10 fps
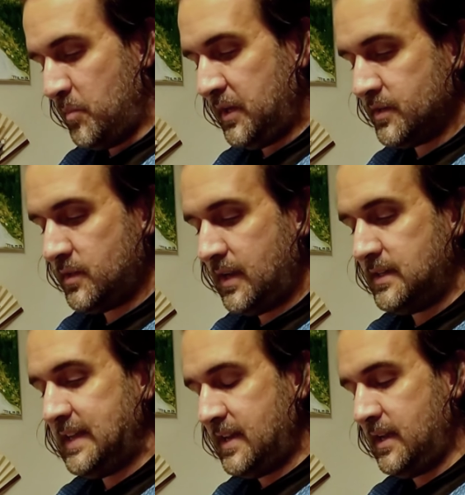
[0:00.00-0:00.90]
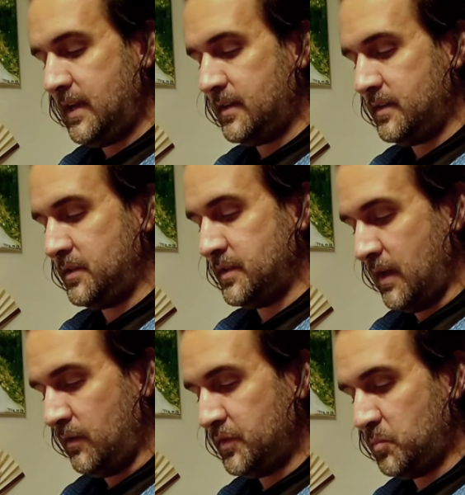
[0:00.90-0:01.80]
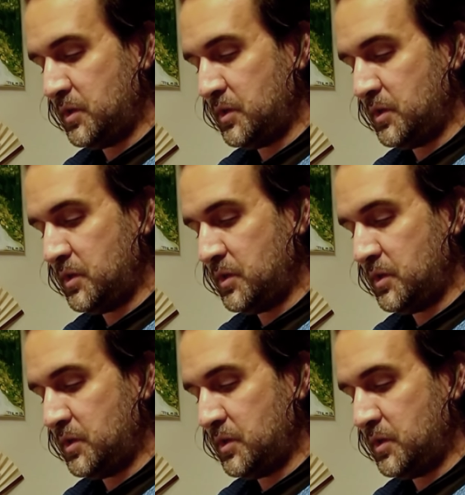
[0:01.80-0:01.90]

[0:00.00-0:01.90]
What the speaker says: because it had dedicated itself to